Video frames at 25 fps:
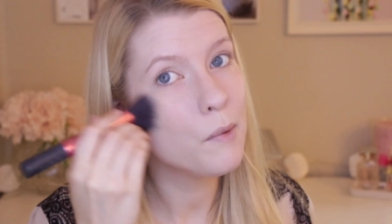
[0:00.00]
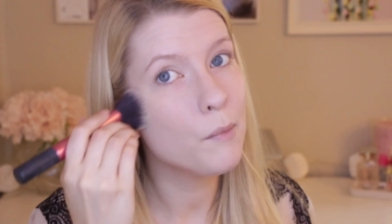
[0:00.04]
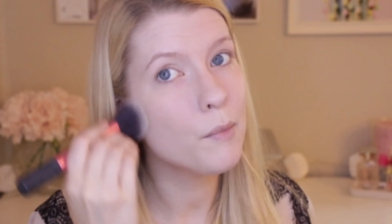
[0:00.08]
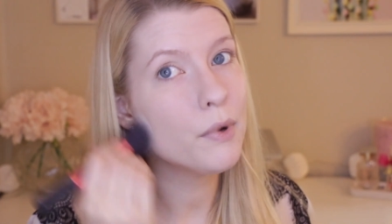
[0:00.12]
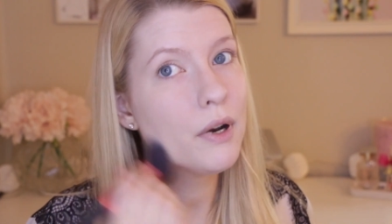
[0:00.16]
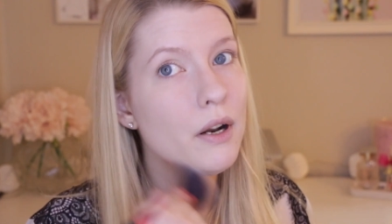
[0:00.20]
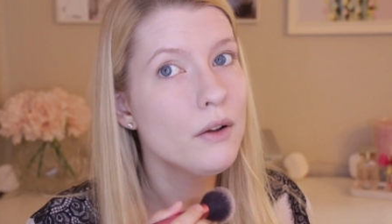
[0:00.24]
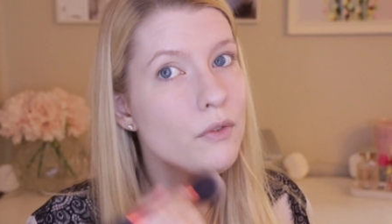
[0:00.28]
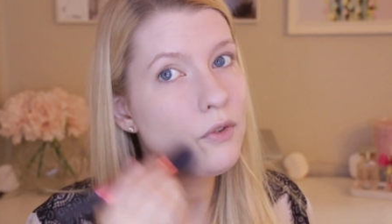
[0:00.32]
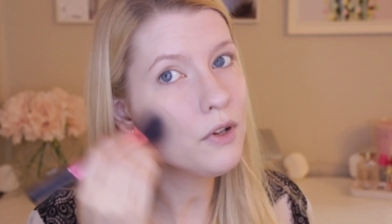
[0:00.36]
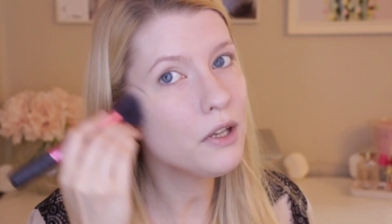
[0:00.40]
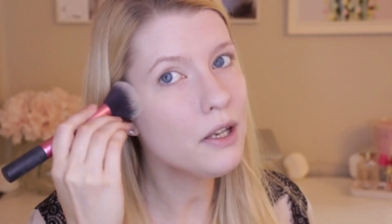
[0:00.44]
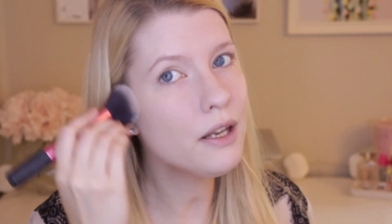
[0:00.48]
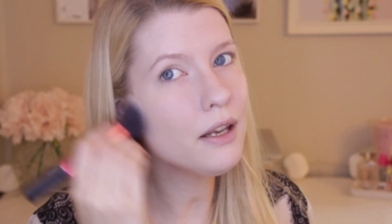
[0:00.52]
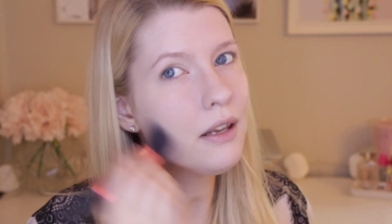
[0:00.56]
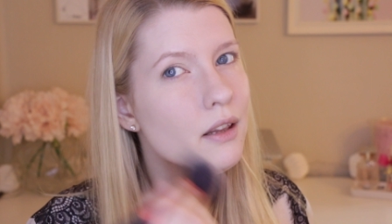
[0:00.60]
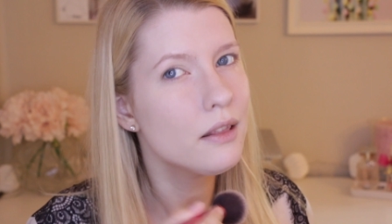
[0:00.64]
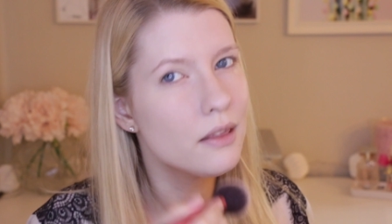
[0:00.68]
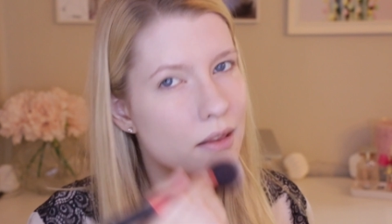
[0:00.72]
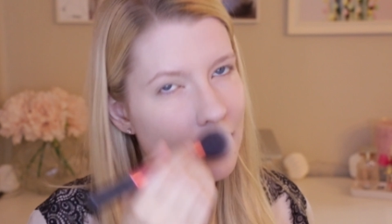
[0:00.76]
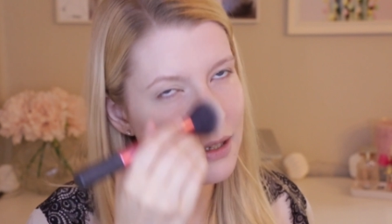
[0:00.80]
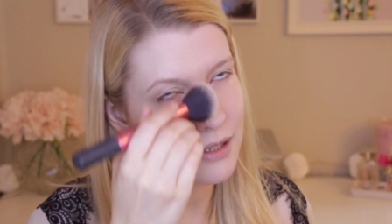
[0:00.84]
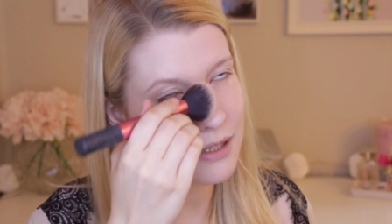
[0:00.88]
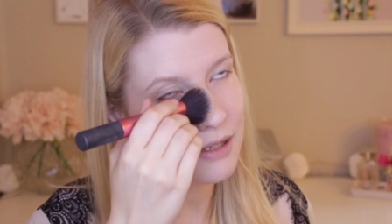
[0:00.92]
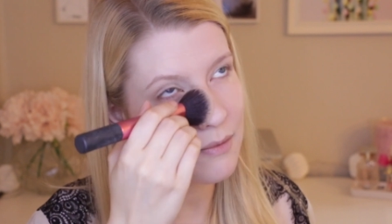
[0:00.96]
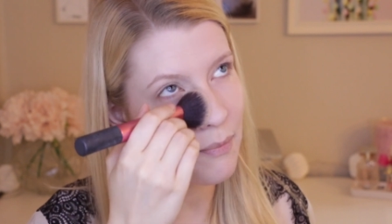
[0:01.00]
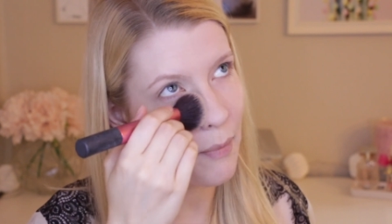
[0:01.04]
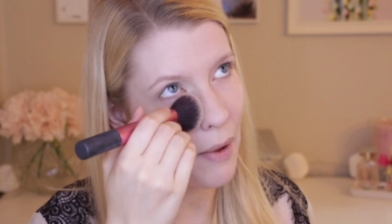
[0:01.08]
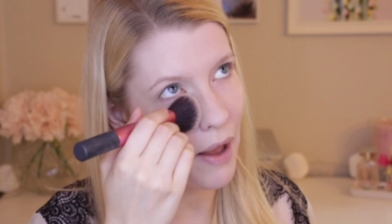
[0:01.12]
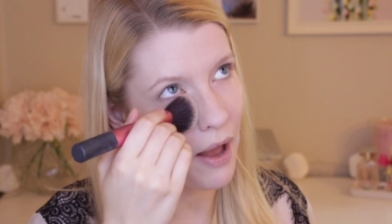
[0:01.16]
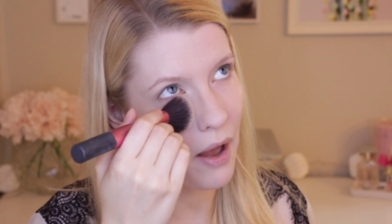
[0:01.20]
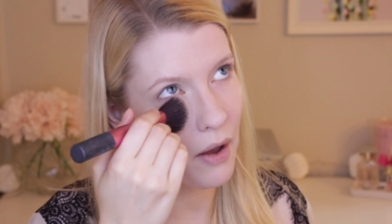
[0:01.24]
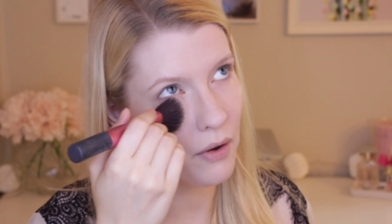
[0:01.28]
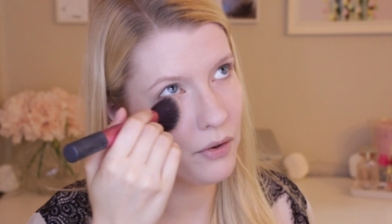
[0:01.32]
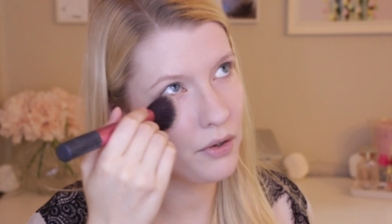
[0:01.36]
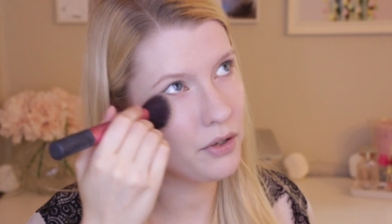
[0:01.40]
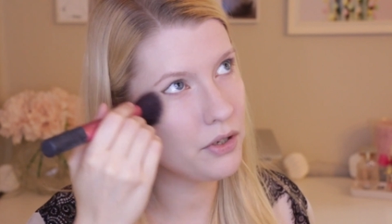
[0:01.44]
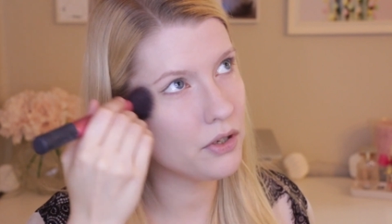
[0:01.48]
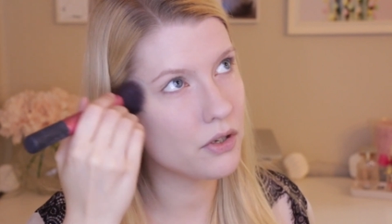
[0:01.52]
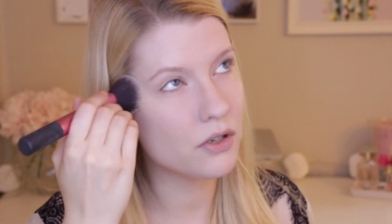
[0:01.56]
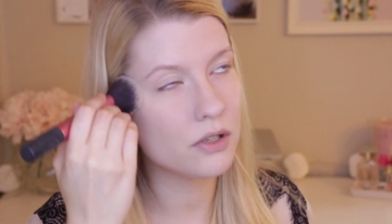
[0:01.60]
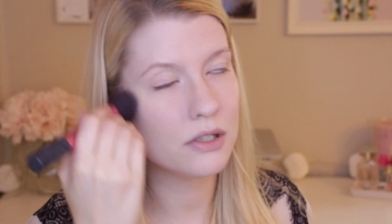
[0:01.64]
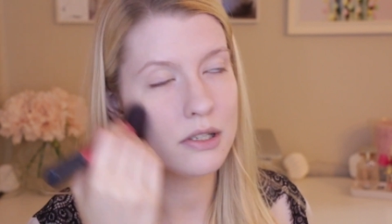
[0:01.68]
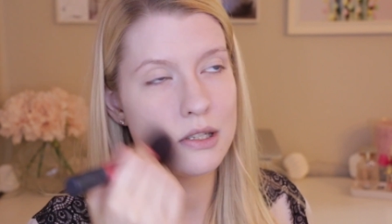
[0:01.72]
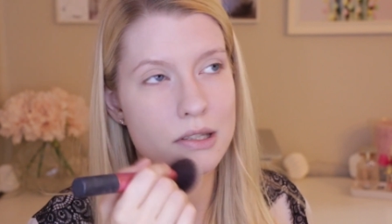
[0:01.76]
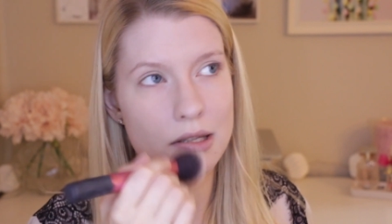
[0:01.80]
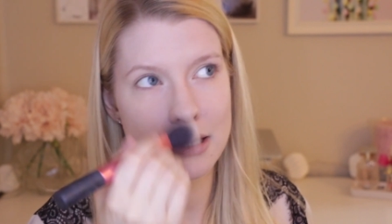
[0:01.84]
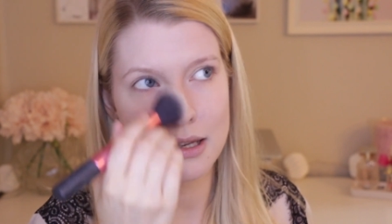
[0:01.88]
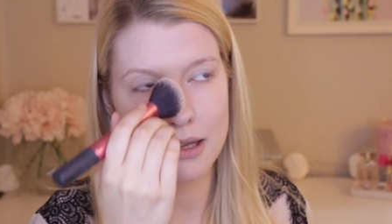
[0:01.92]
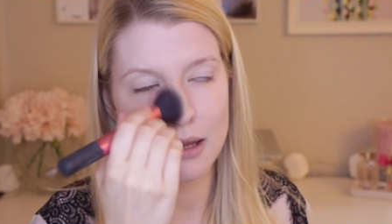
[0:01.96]
But I feel like this powder you
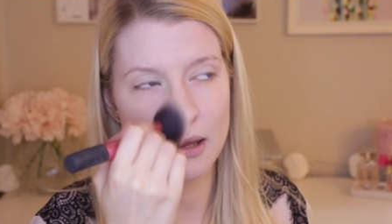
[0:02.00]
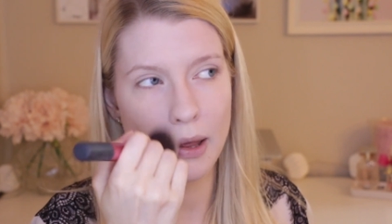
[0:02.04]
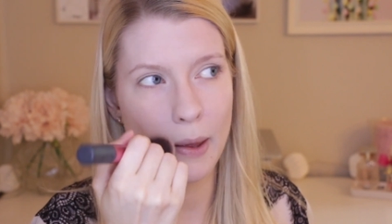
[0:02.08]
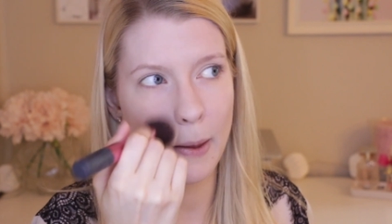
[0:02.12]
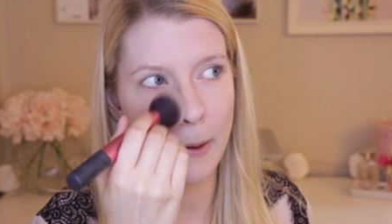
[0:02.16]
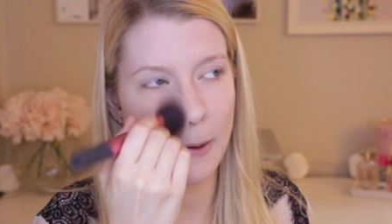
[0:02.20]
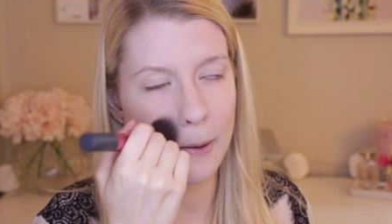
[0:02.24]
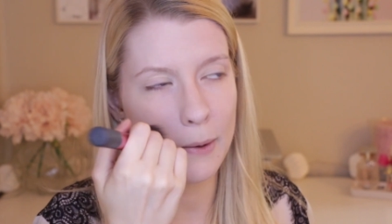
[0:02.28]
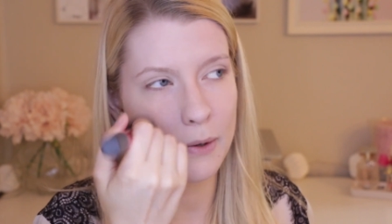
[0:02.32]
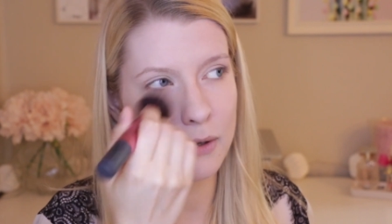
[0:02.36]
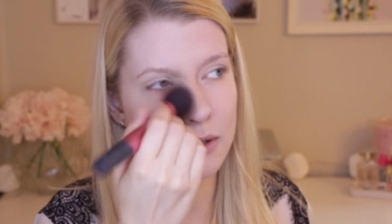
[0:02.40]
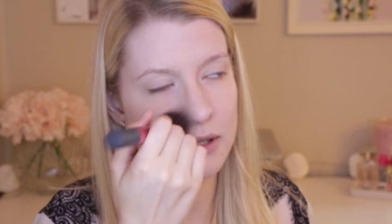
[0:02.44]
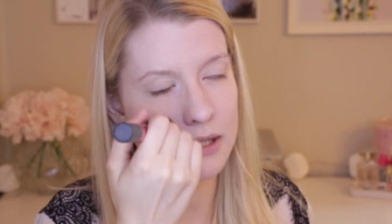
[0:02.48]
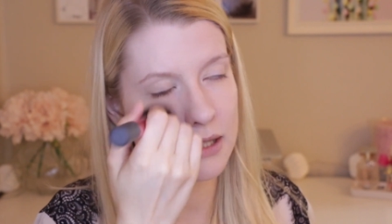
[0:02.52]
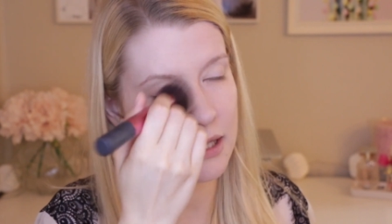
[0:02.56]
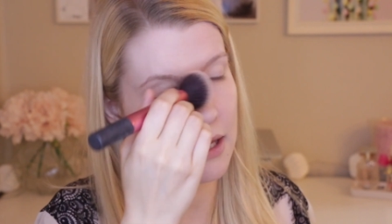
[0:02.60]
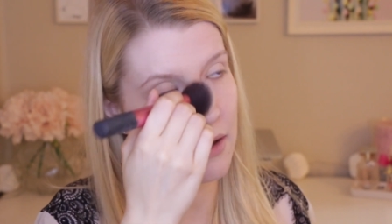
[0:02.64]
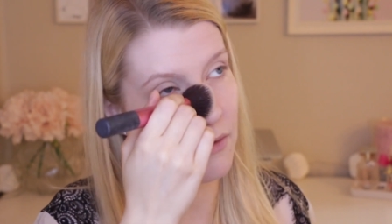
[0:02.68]
could still use